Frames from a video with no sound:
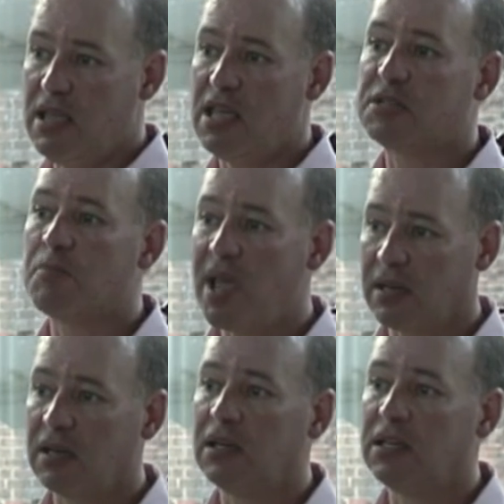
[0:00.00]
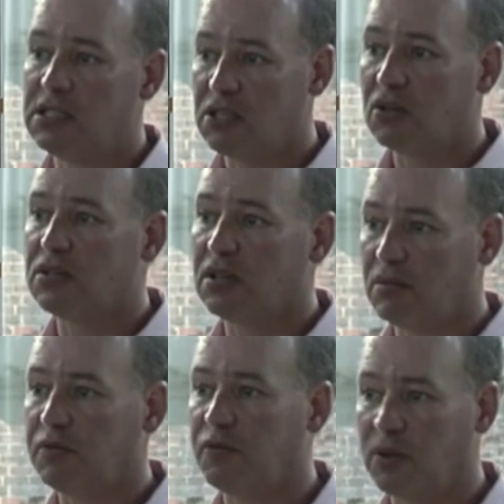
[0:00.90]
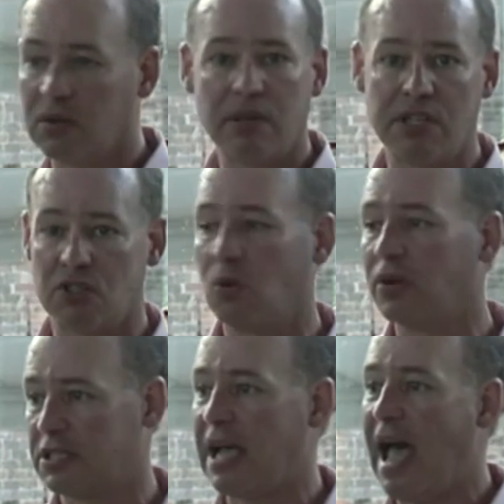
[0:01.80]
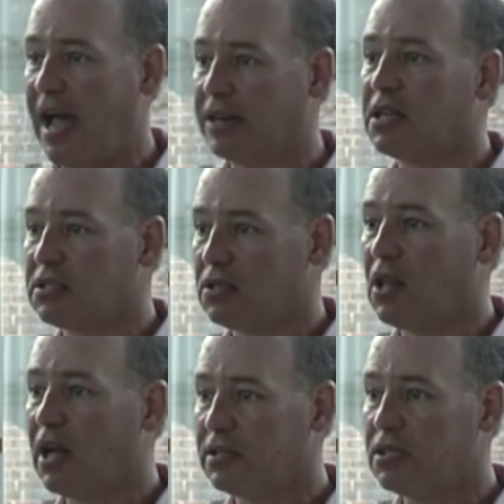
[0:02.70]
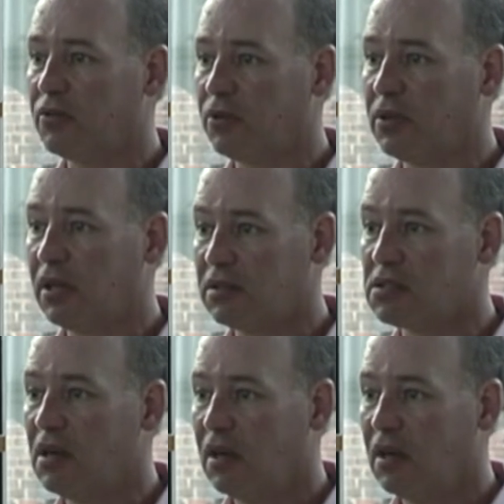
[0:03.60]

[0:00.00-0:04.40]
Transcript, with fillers: it's making it easier to, for historians to access a lot of different things.